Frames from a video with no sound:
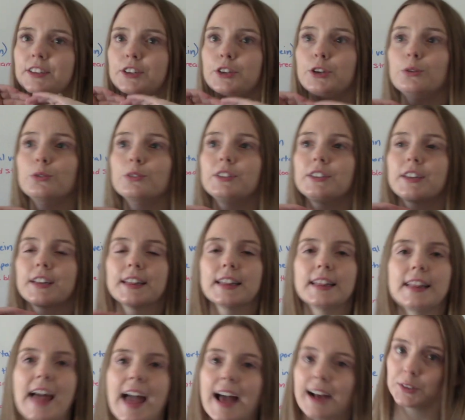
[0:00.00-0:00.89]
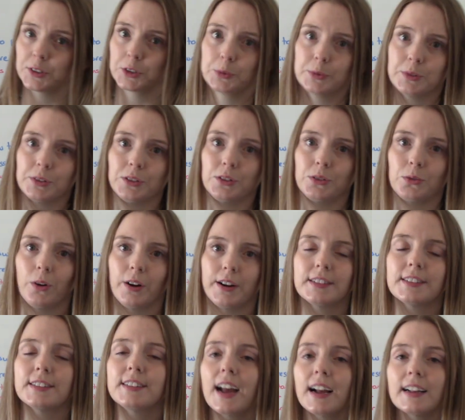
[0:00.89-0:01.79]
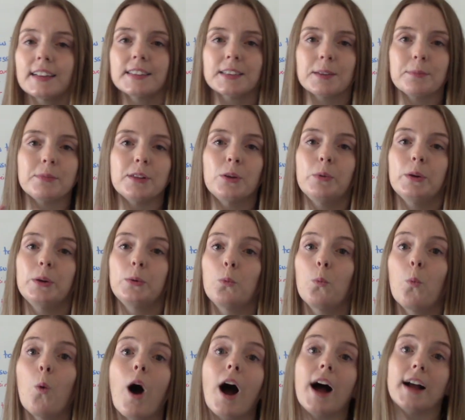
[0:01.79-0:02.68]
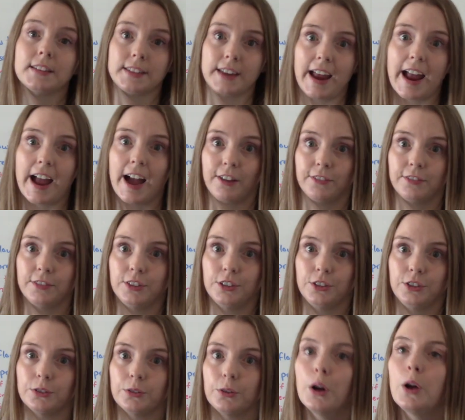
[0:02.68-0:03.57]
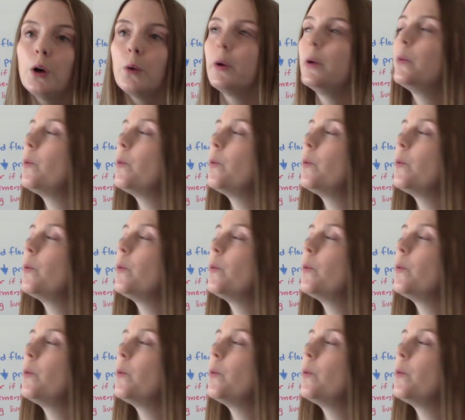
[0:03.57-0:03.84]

used last resort. It's not something we want to have to do. We